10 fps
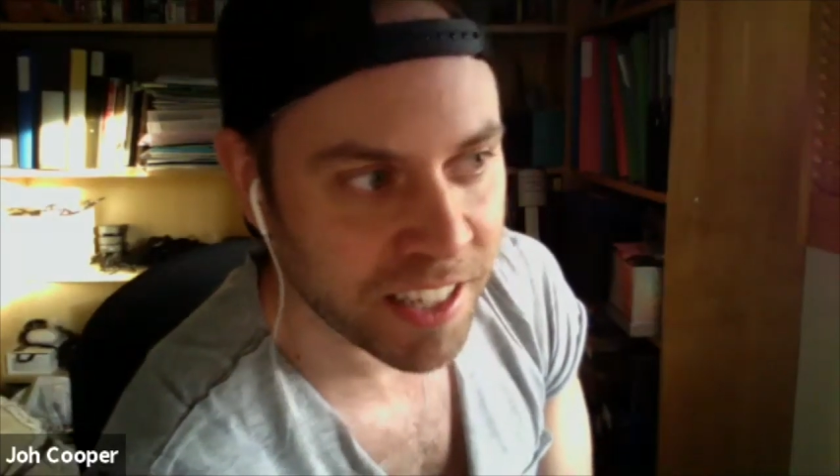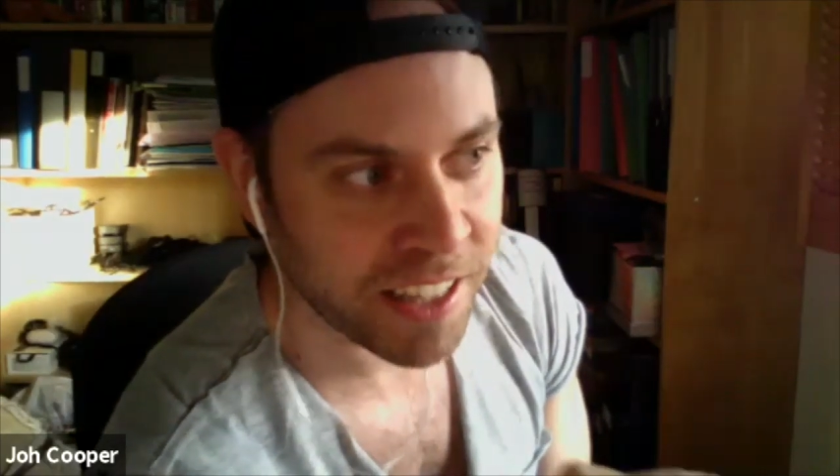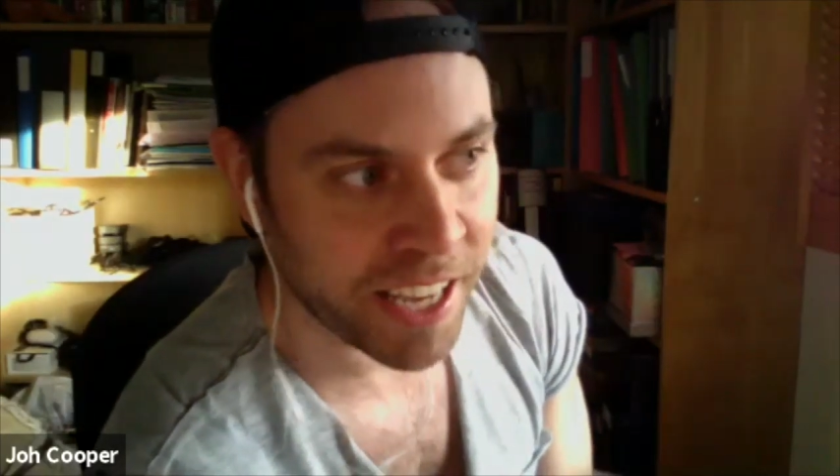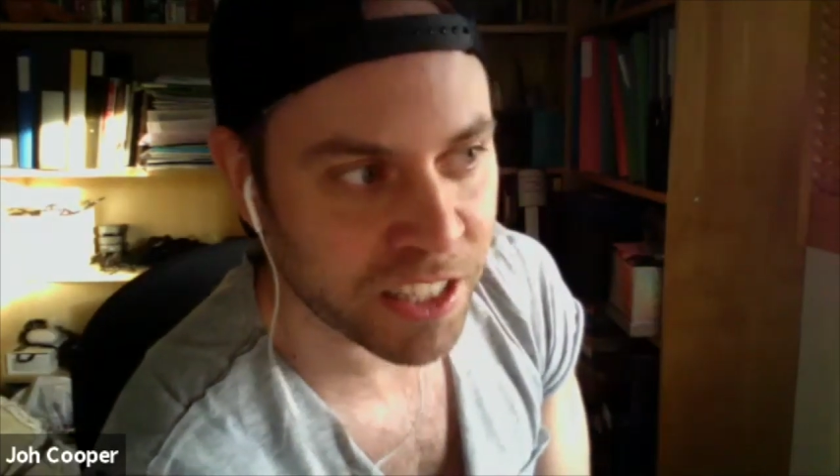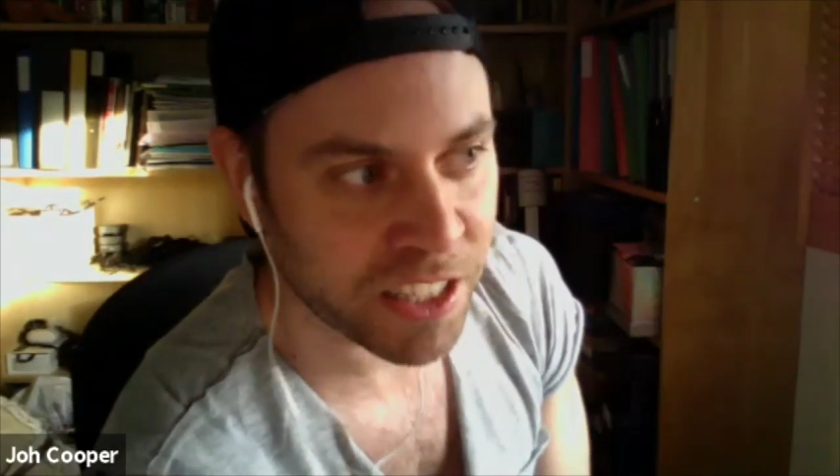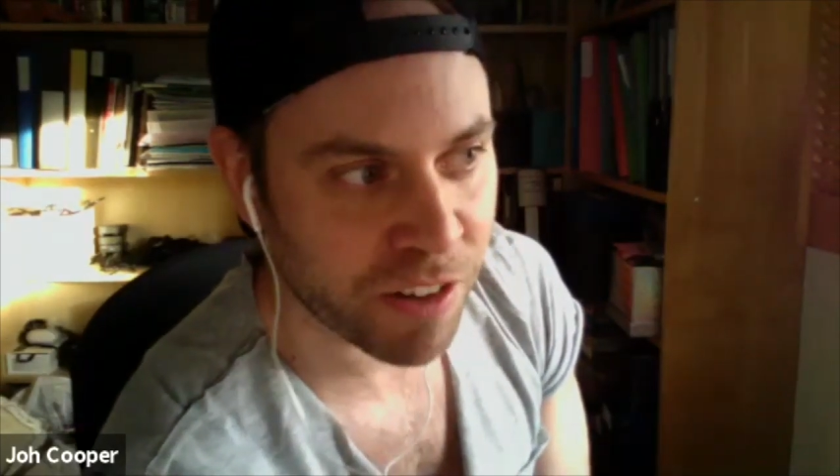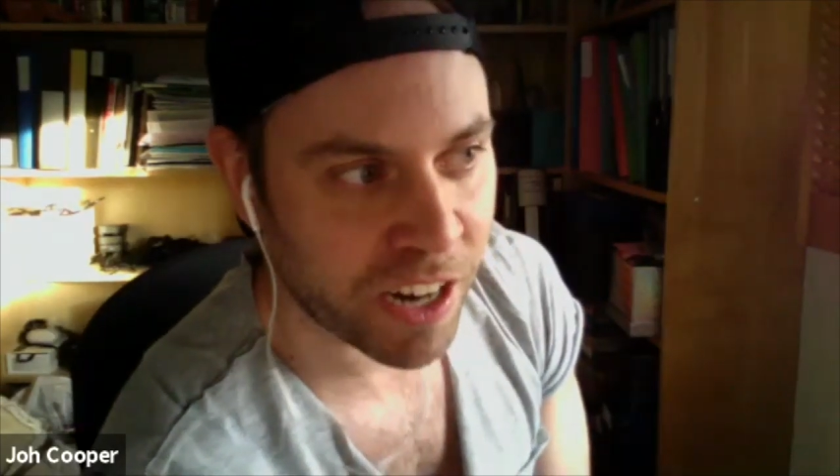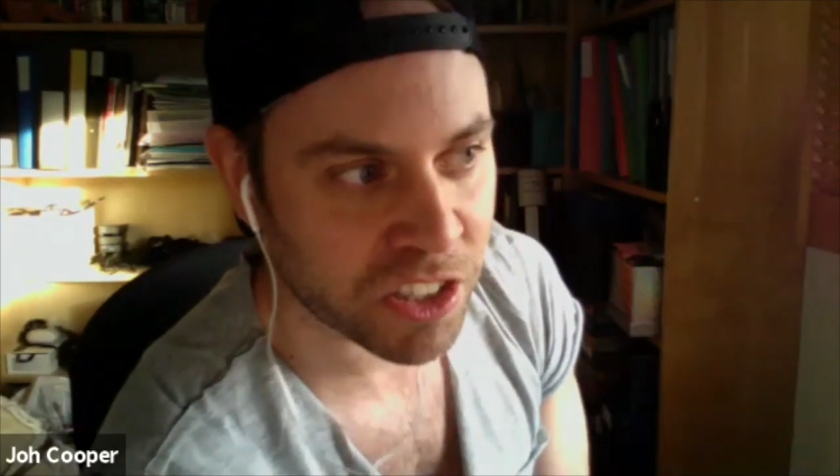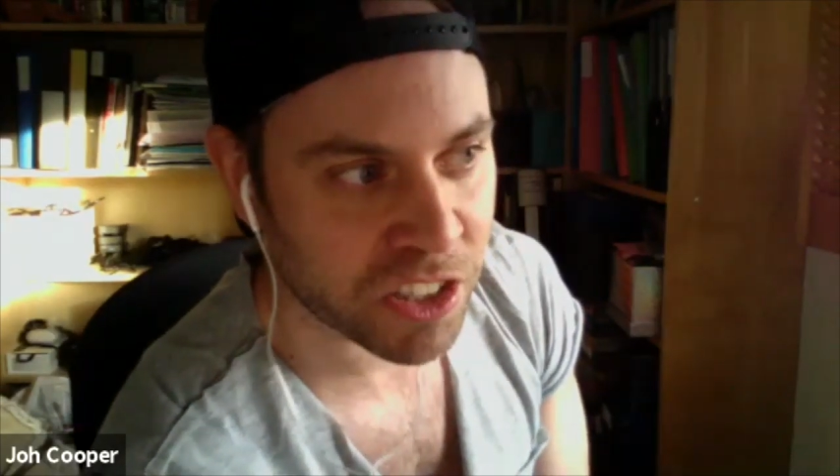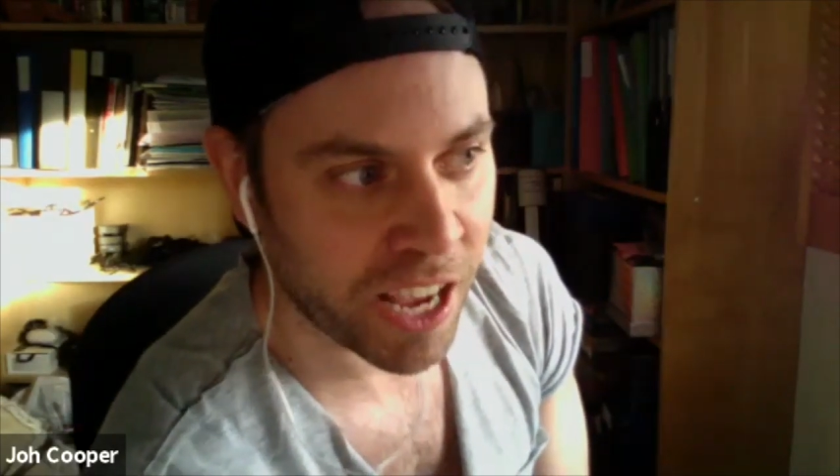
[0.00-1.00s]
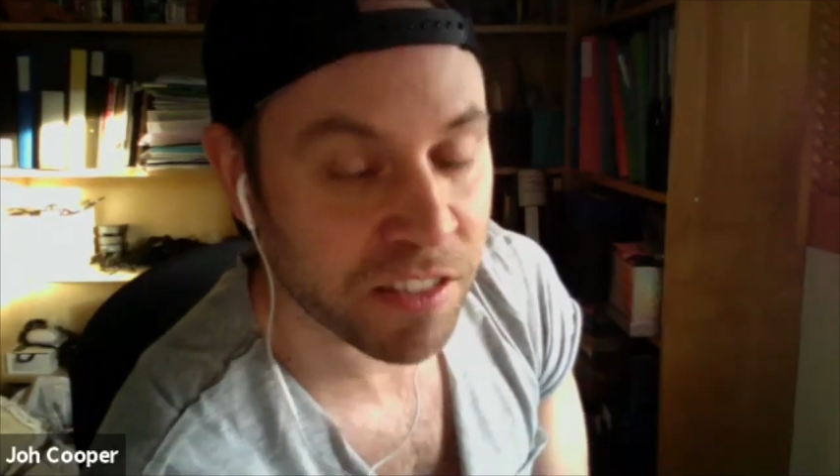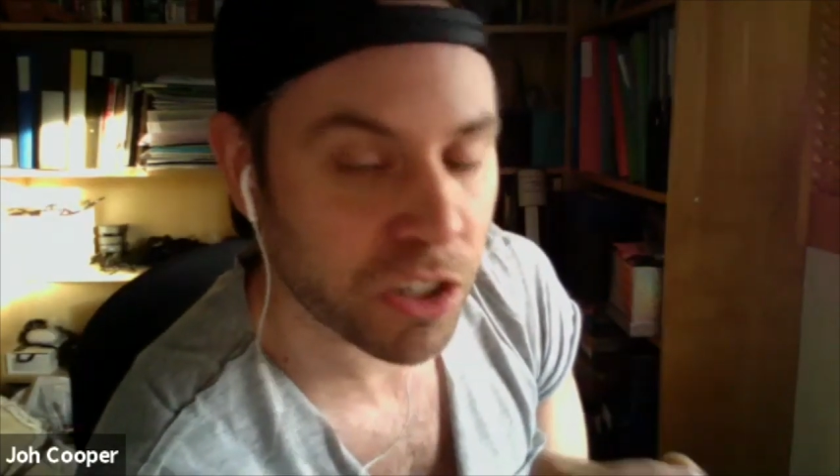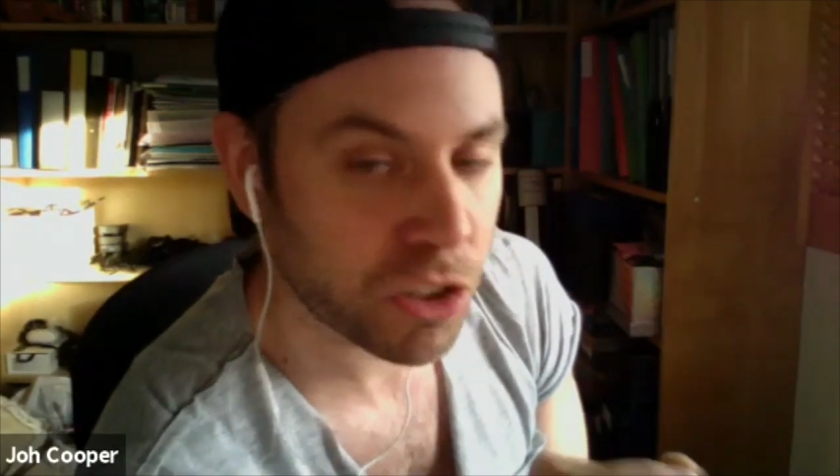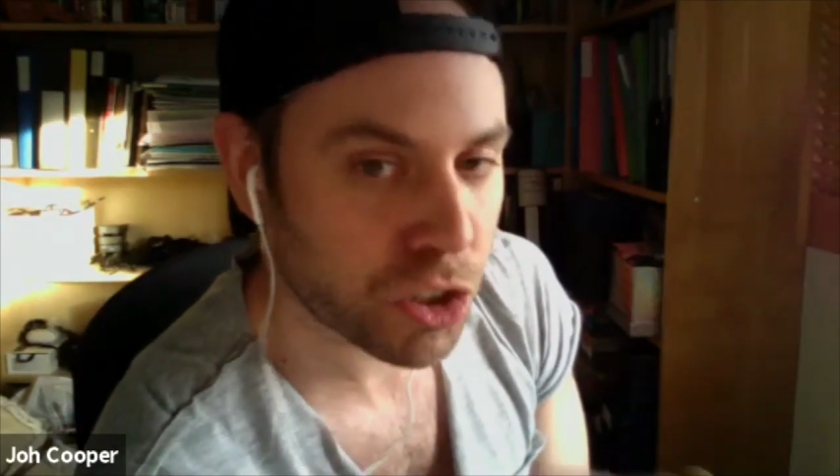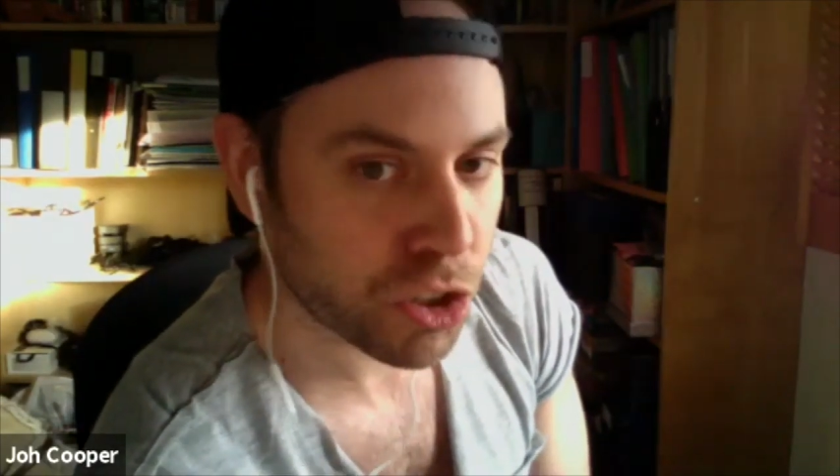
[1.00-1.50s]
that interaction as
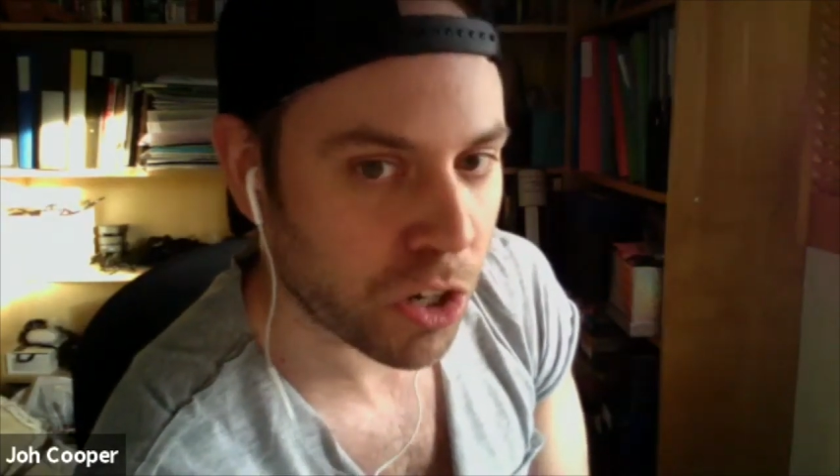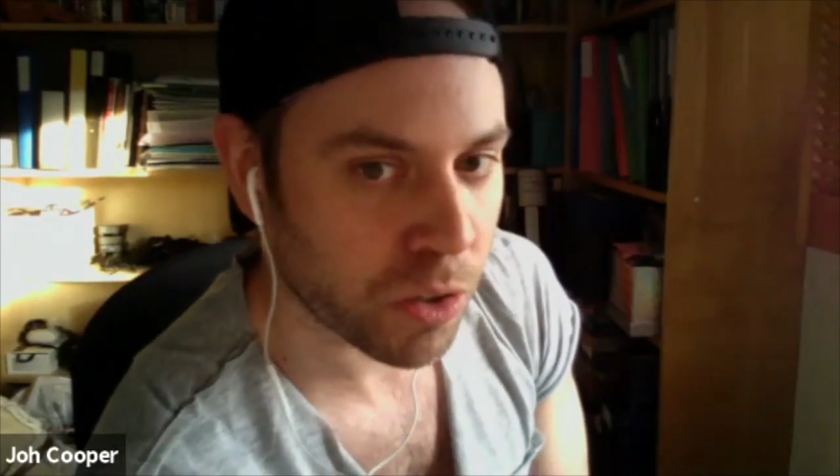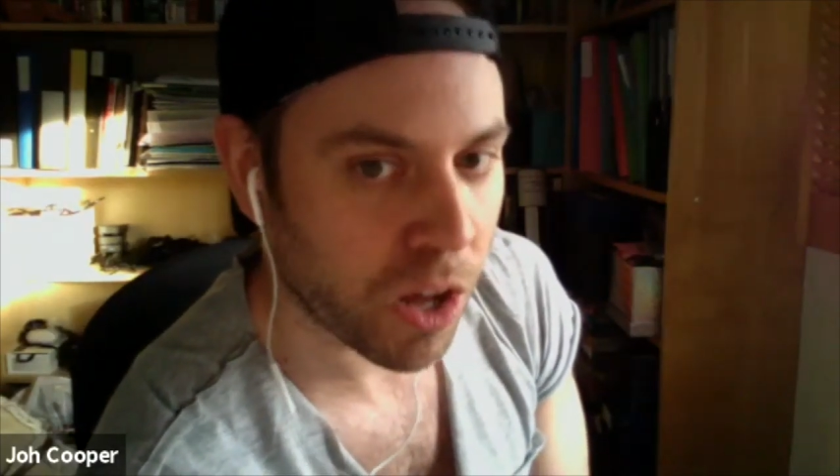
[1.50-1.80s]
control.